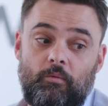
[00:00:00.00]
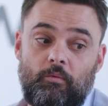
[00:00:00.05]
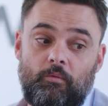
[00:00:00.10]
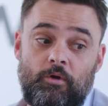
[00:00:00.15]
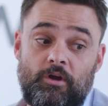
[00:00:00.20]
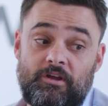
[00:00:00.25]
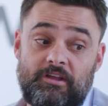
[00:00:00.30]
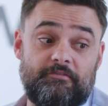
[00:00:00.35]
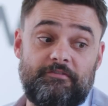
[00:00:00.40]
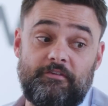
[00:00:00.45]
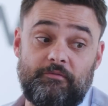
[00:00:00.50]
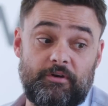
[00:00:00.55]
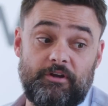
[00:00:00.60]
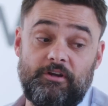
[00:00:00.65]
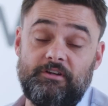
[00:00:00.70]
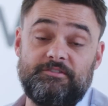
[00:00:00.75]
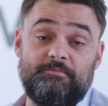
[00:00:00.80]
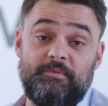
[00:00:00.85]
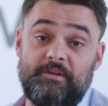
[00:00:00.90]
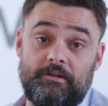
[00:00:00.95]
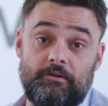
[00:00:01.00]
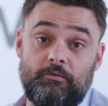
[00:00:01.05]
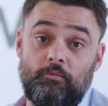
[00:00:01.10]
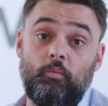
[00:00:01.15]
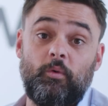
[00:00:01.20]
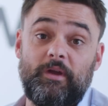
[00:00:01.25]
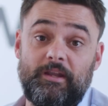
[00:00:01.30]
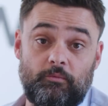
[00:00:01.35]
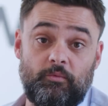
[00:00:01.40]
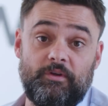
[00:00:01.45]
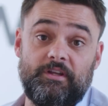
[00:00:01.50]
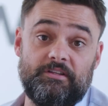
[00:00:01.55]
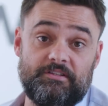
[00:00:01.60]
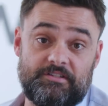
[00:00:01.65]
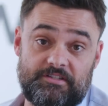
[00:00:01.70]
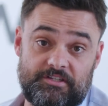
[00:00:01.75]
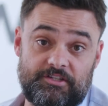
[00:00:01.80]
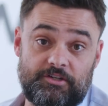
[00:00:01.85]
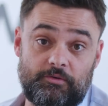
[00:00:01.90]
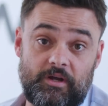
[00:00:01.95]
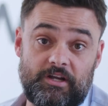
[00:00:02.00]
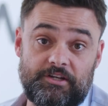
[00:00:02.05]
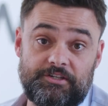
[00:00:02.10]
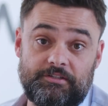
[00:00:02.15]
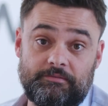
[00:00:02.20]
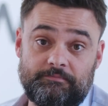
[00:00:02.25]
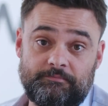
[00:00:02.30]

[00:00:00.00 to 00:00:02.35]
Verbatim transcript: Working for Rio has been a win-win situation.